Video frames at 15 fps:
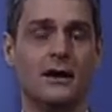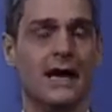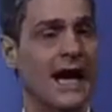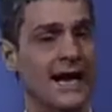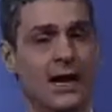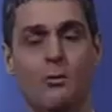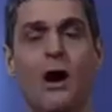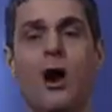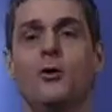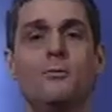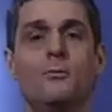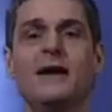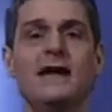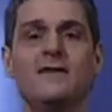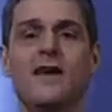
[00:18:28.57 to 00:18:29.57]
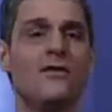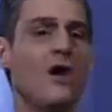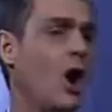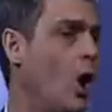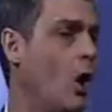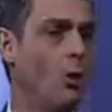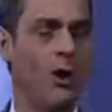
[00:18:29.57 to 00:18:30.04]
And it won't be that the
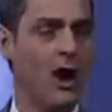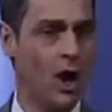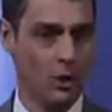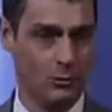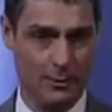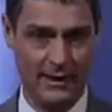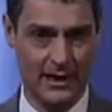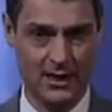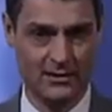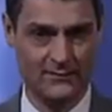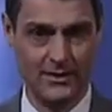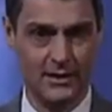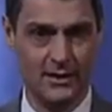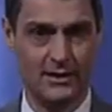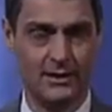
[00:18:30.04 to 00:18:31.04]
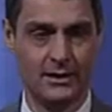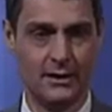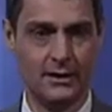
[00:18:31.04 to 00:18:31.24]
whole world will be converted.